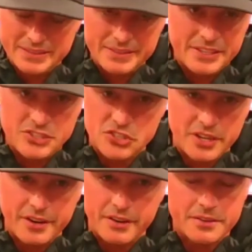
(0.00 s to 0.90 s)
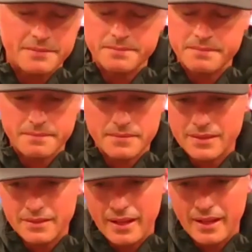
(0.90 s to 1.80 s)
This year,
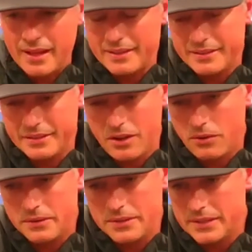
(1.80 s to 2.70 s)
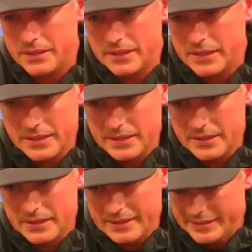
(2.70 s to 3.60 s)
you know,
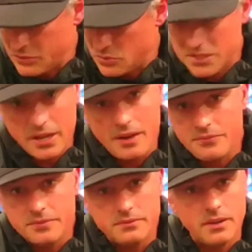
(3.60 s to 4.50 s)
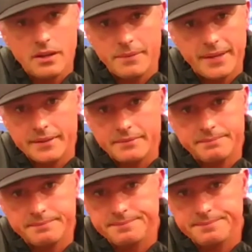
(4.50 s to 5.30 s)
this was tough. I mean,